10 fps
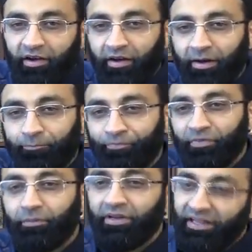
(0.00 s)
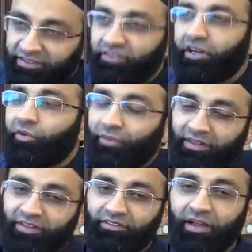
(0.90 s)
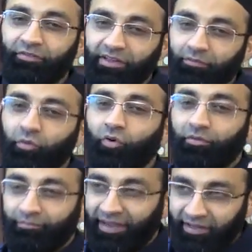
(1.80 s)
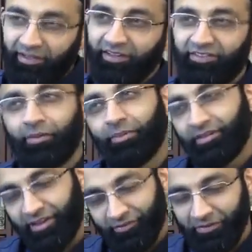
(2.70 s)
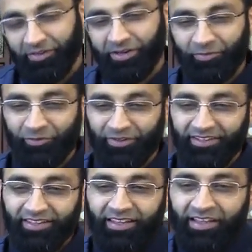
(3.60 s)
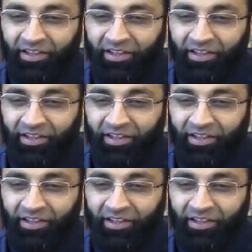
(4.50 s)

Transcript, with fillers: Um, but let's start with this. I will give you a medical example, then we will come to this.